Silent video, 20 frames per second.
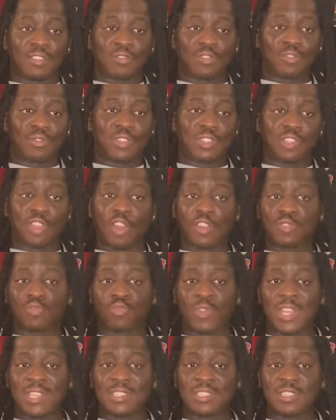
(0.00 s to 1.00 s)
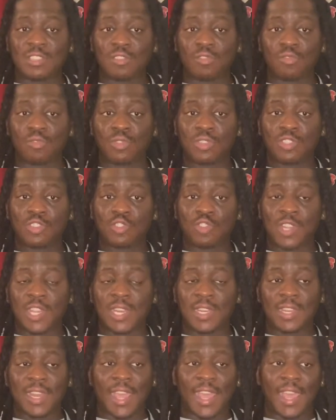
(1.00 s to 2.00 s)
starts racing through the street
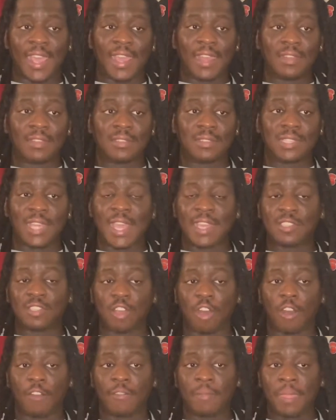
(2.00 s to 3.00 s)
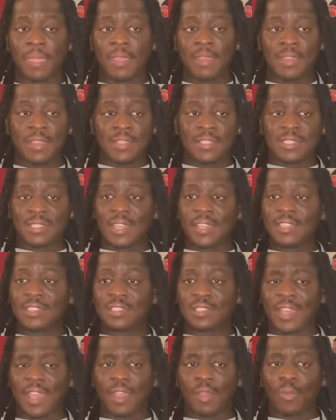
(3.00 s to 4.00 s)
and takes off. Son's
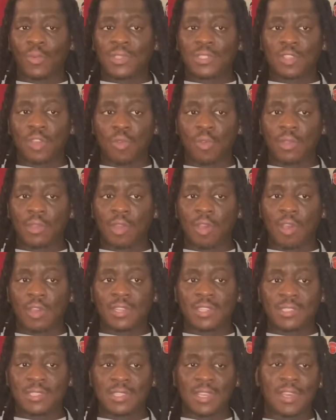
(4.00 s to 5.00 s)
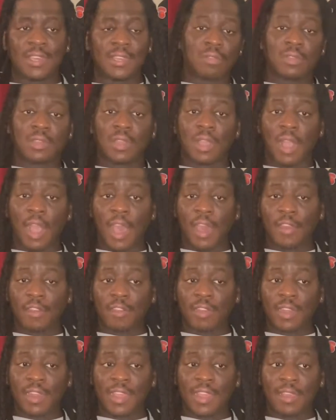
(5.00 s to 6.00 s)
like, what's going on? His son, Connor
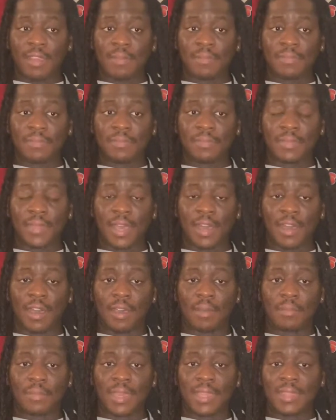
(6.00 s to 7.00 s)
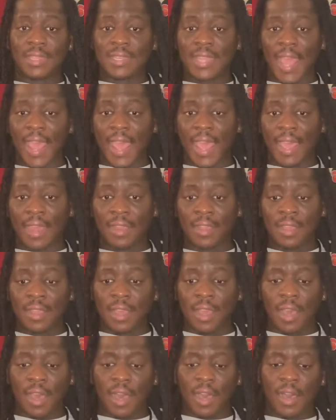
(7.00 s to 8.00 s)
and him, and the dad,
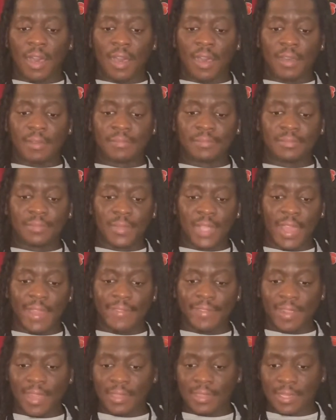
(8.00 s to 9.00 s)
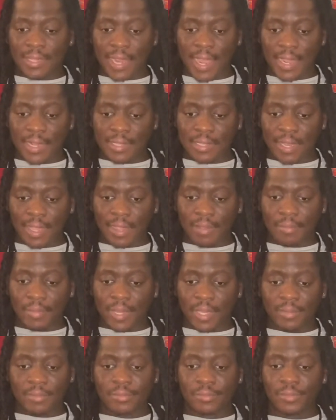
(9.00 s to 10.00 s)
I forgot the dad's name,
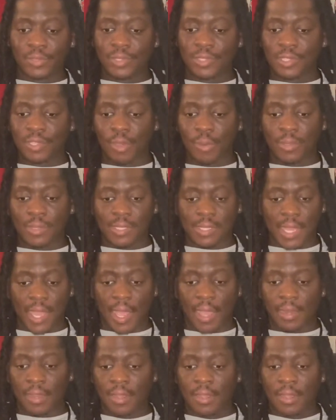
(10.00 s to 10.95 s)
but we'll just go with the dad.